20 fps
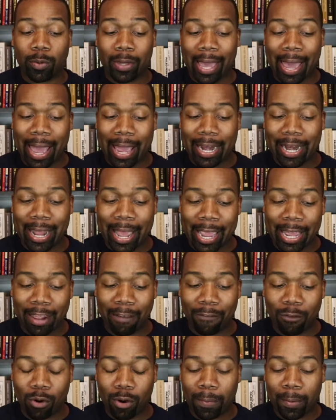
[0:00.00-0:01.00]
We added
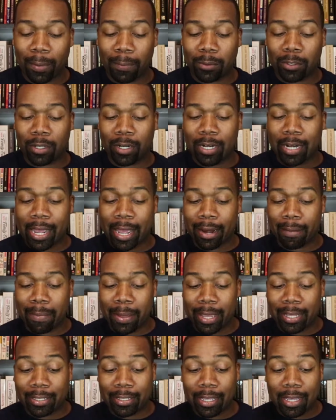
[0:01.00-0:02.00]
84 people to the
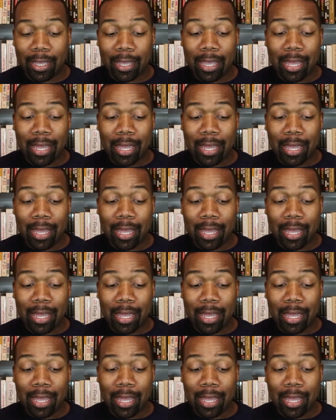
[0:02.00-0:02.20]
database.